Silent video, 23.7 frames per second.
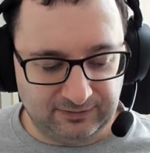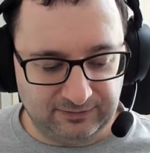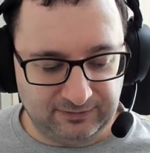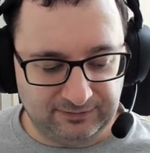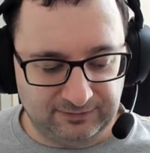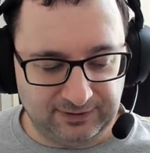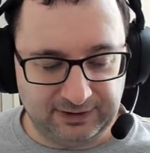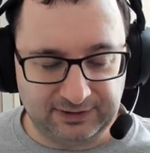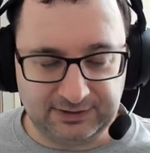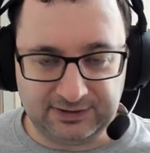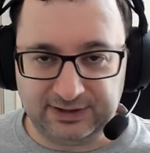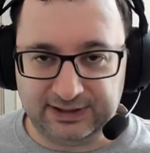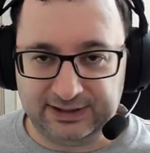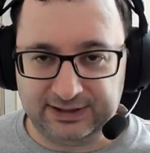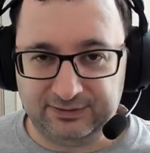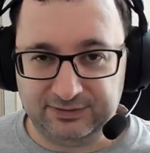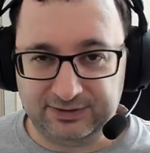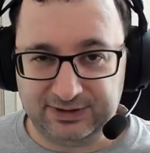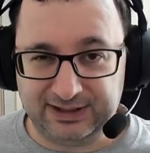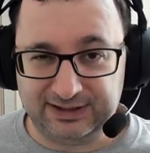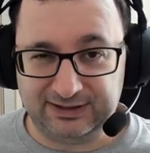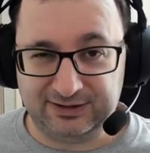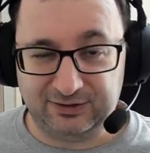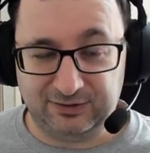felt like it
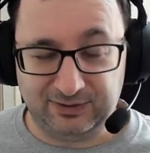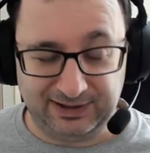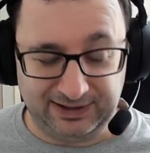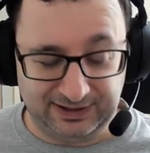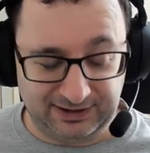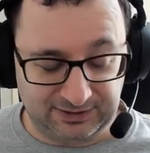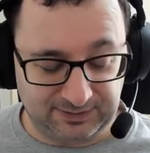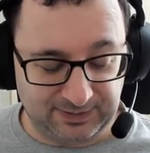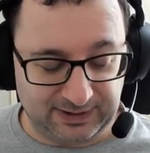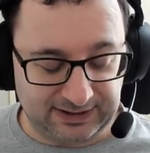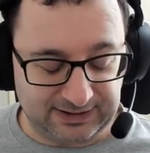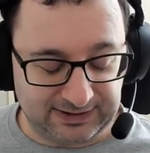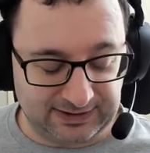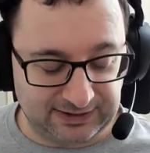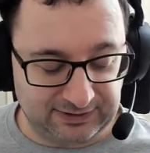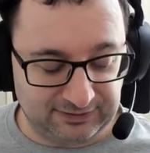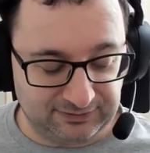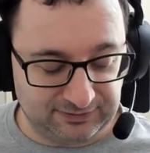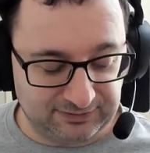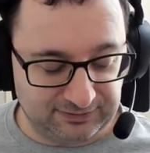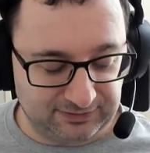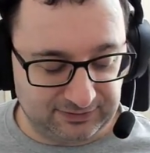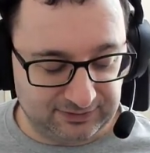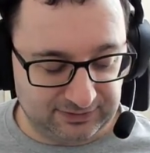was getting quite
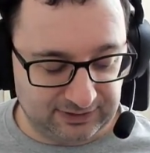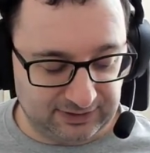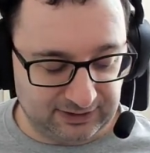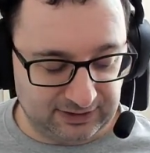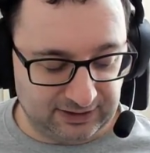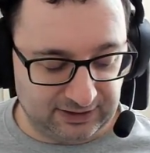expensive